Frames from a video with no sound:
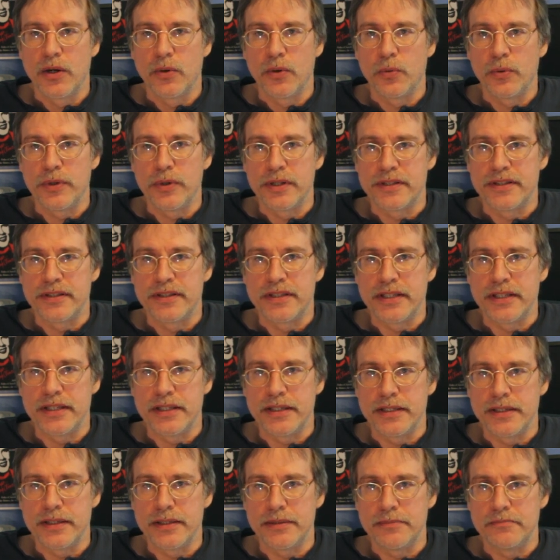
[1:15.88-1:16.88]
with
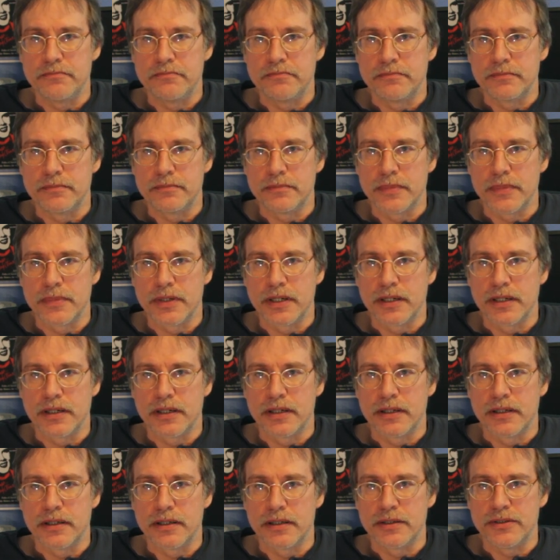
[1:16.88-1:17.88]
the
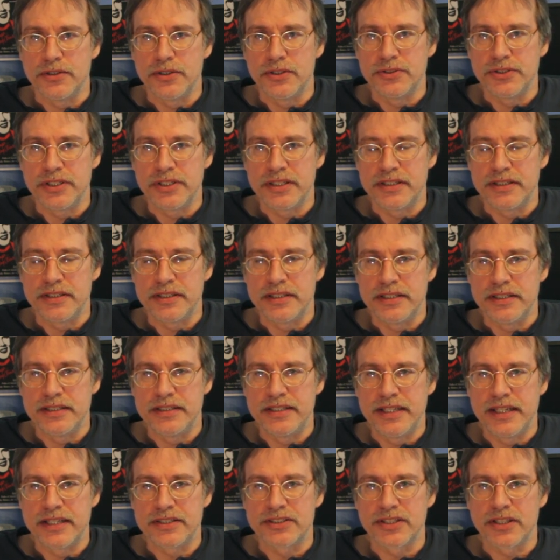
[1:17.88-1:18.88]
uh, using the
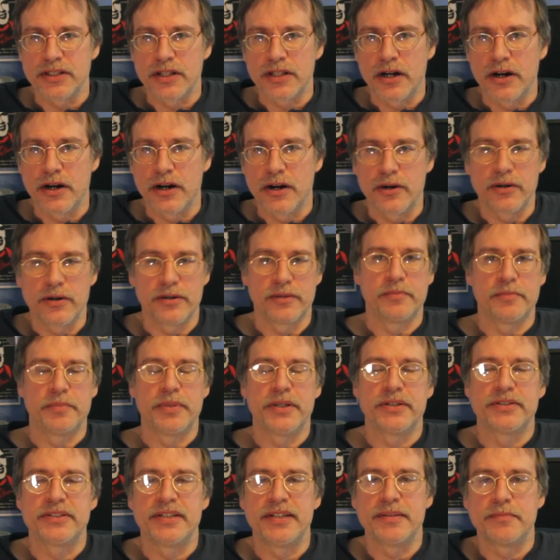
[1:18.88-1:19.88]
DSLR
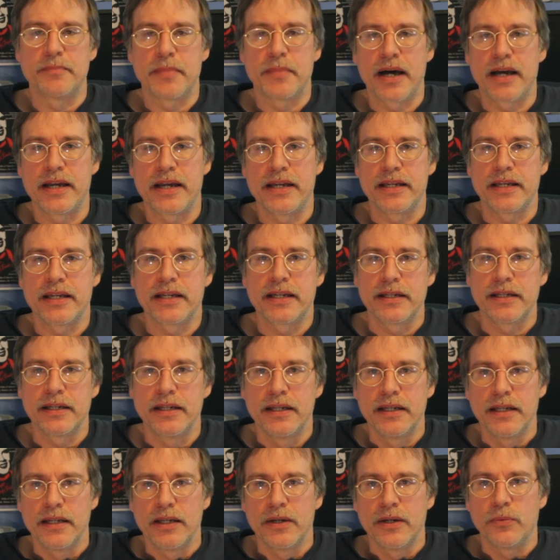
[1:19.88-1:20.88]
built-in mic
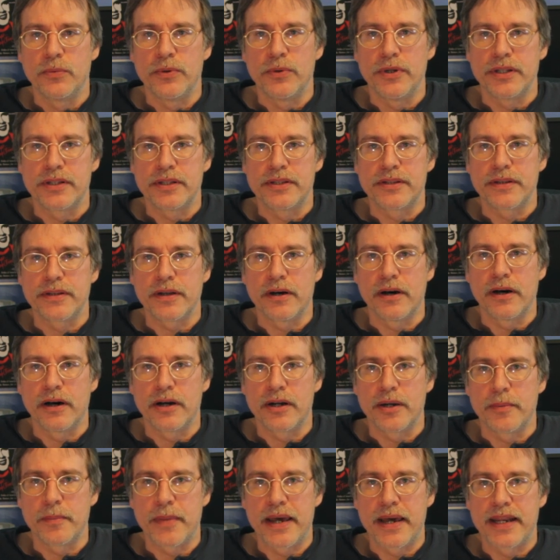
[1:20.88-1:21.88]
with
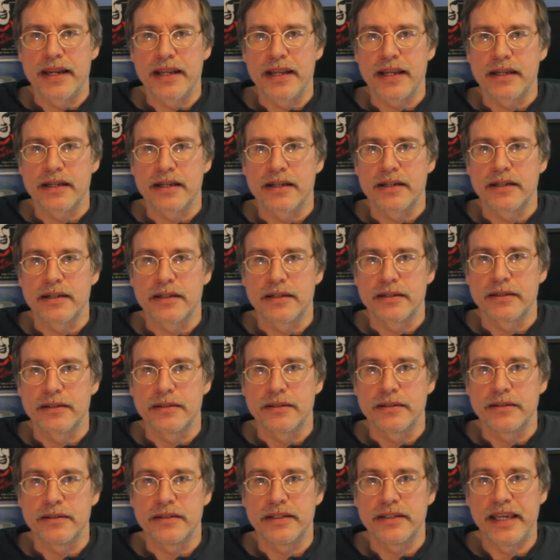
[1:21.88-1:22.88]
automatic
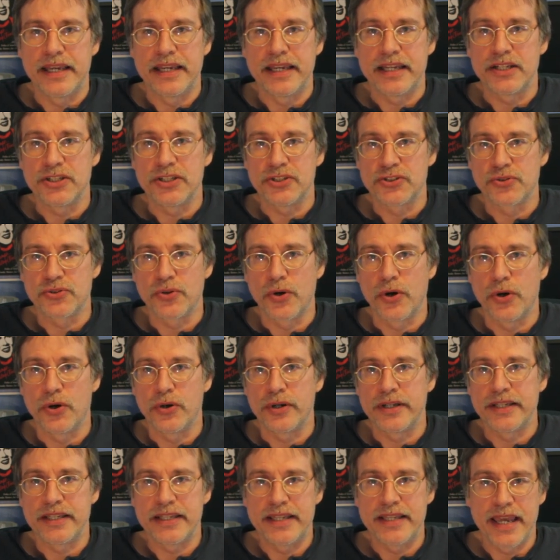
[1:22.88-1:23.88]
gain
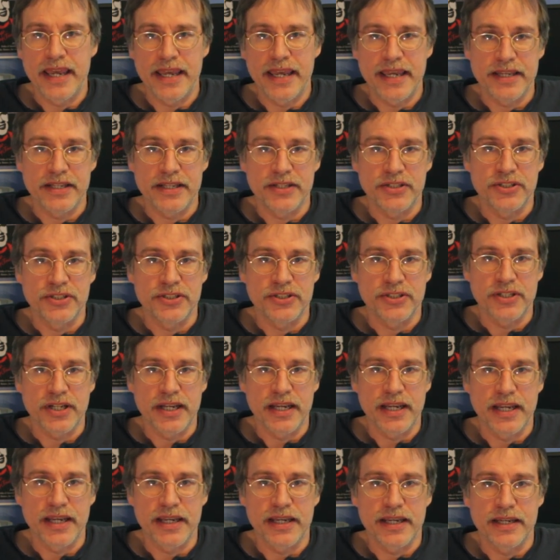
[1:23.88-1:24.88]
control engaged
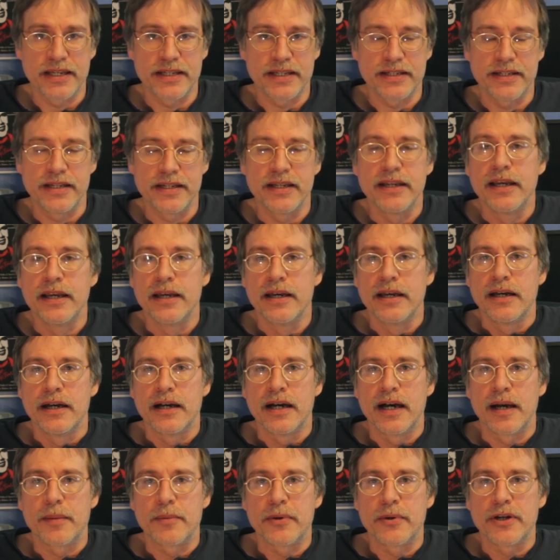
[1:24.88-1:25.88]
and
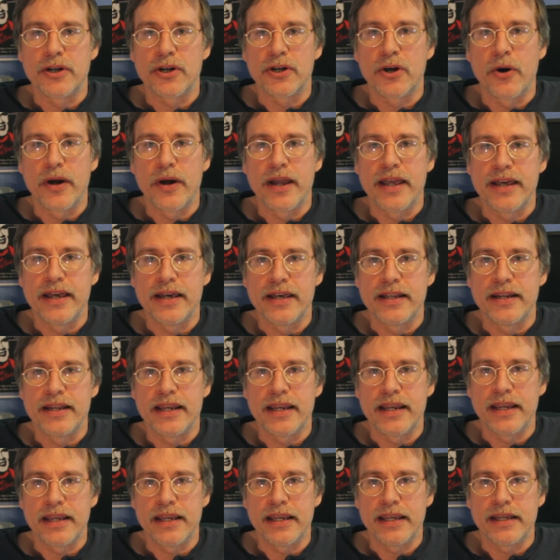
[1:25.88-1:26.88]
I'm going to go ahead
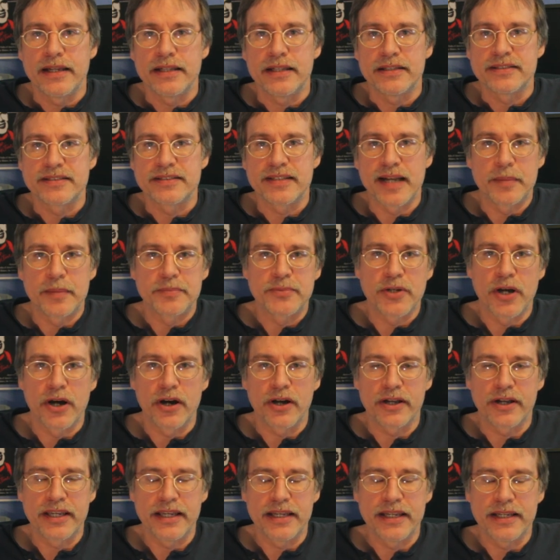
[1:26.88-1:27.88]
and stop
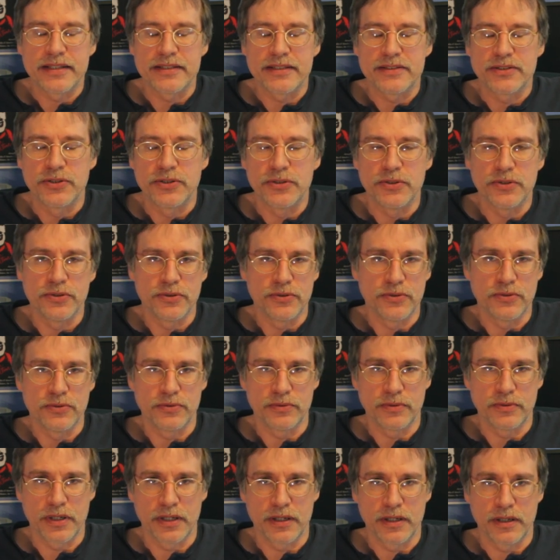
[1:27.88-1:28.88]
talking
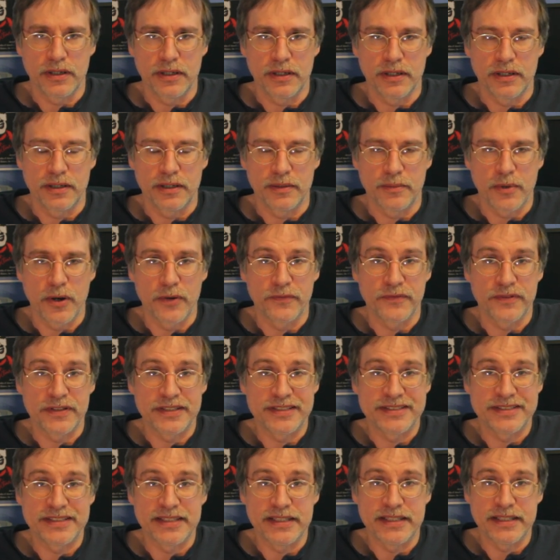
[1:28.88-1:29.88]
to um,
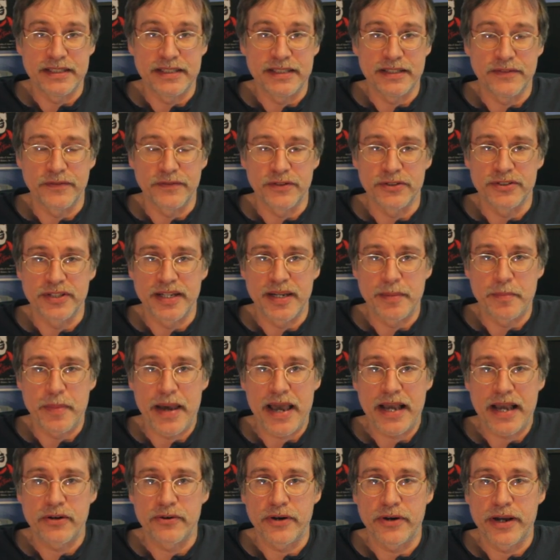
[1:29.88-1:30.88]
hopefully see if there's any
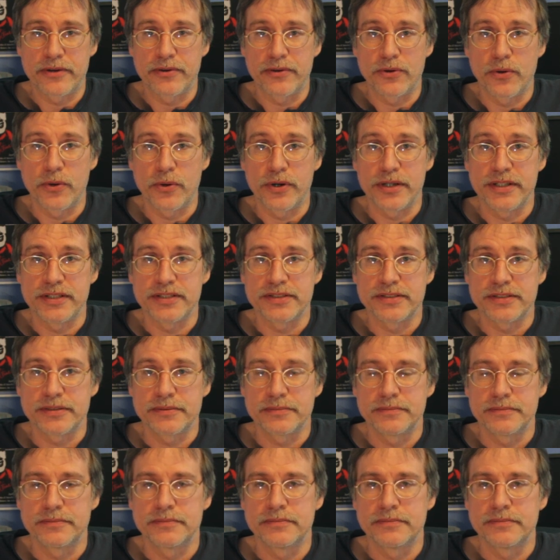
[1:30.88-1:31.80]
background noise.